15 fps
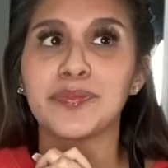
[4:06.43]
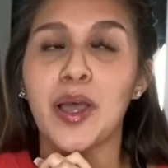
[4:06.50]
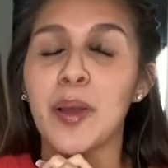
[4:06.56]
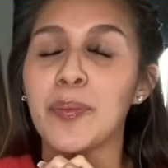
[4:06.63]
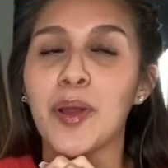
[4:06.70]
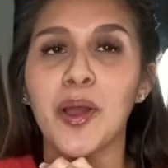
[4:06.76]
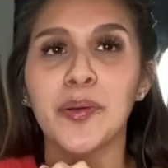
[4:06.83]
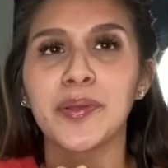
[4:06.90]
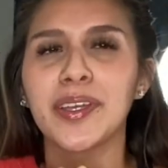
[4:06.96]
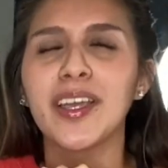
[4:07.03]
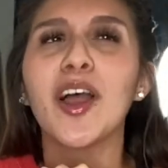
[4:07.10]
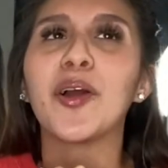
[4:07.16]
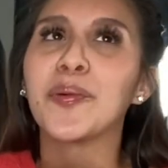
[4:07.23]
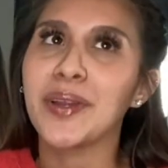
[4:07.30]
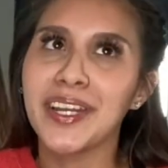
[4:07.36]
I'm probably
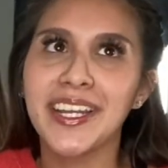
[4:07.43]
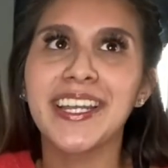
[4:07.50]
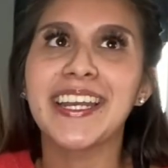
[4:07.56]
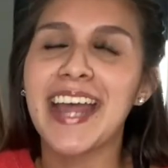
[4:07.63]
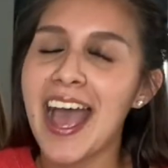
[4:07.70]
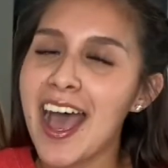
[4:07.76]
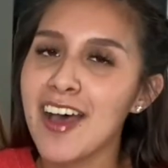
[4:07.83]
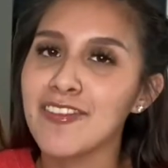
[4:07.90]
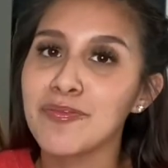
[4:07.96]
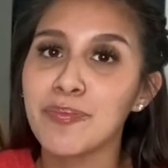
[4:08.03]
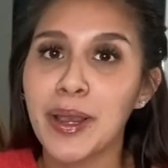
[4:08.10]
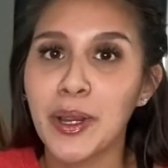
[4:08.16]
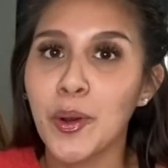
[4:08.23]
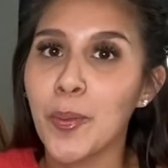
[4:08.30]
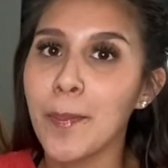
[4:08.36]
already gonna have
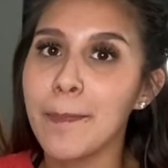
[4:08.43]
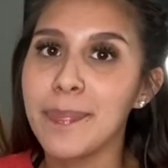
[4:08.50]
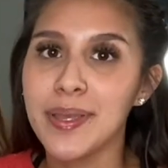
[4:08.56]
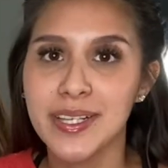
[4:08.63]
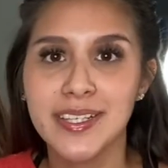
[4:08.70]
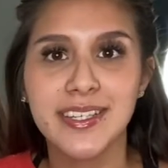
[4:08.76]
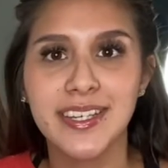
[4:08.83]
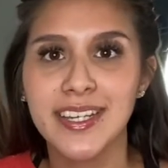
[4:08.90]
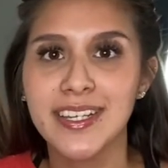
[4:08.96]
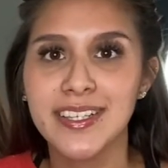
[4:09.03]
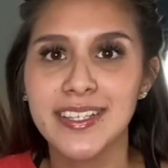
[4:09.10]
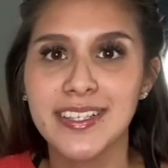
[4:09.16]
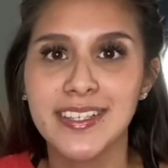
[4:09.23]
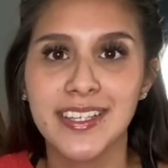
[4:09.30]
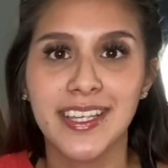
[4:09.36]
my own
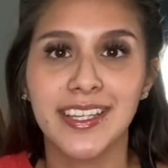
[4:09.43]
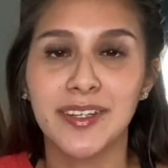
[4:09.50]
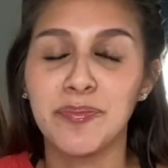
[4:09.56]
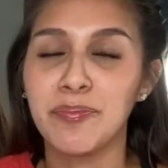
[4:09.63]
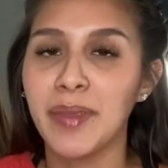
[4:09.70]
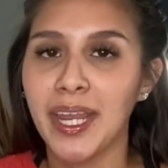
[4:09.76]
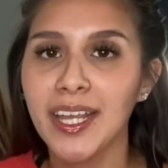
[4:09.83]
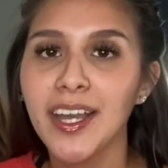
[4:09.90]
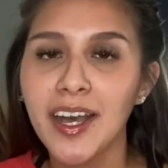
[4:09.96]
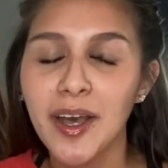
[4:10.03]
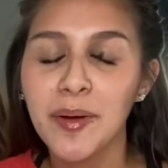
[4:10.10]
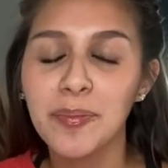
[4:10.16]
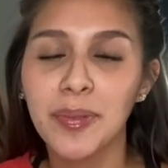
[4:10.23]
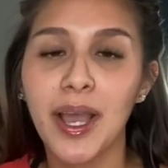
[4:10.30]
business in makeup.